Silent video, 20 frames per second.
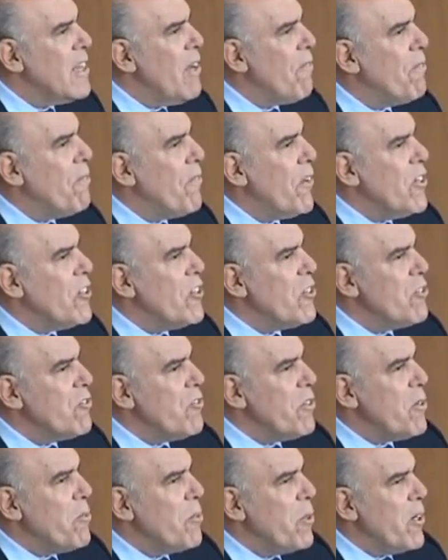The first
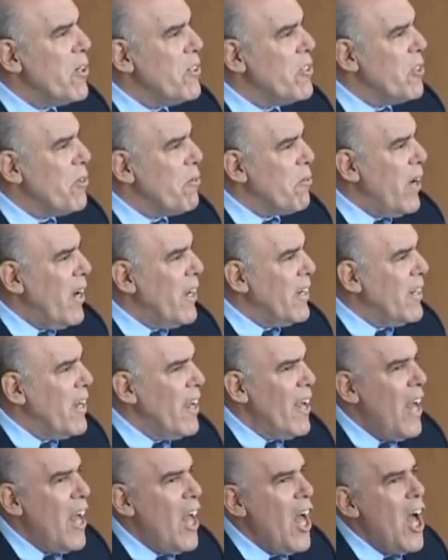three words are right.
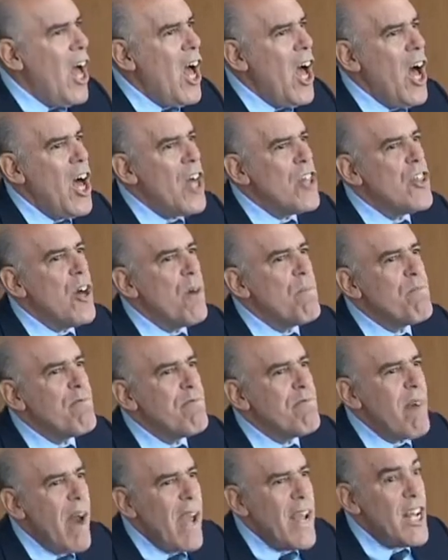The
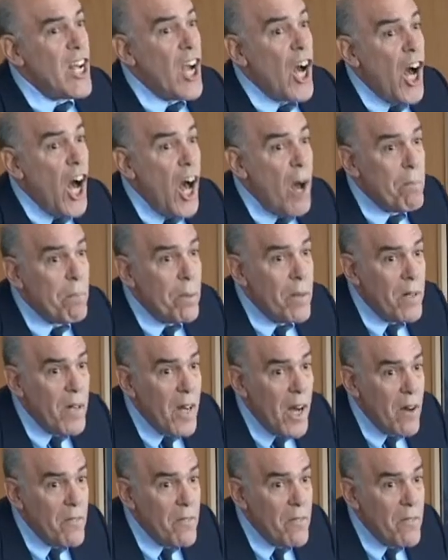break up